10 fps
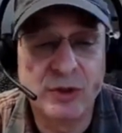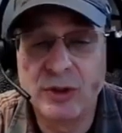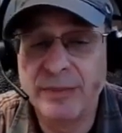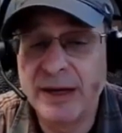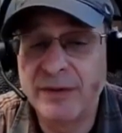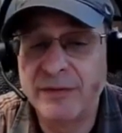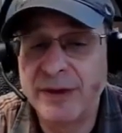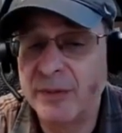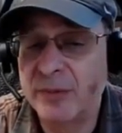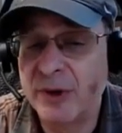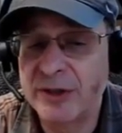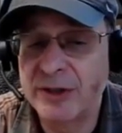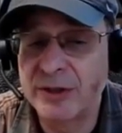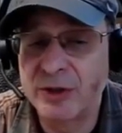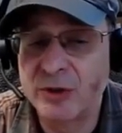we're all about vapor
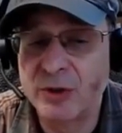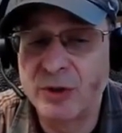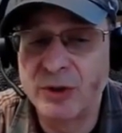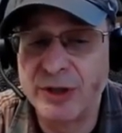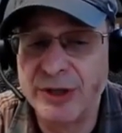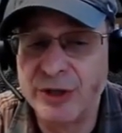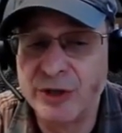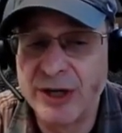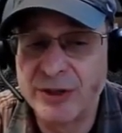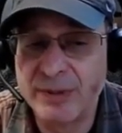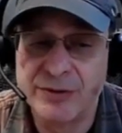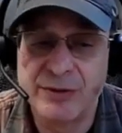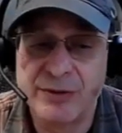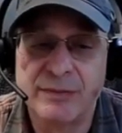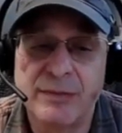pressure control in the dry
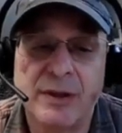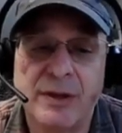space,